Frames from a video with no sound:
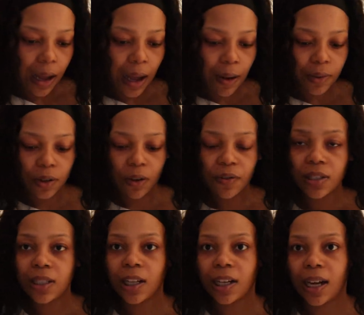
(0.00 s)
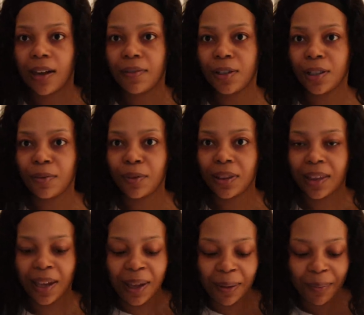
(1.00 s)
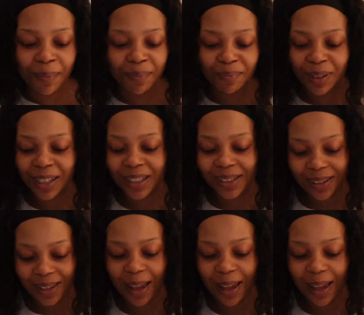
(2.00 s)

i was obviously gonna have to live with them because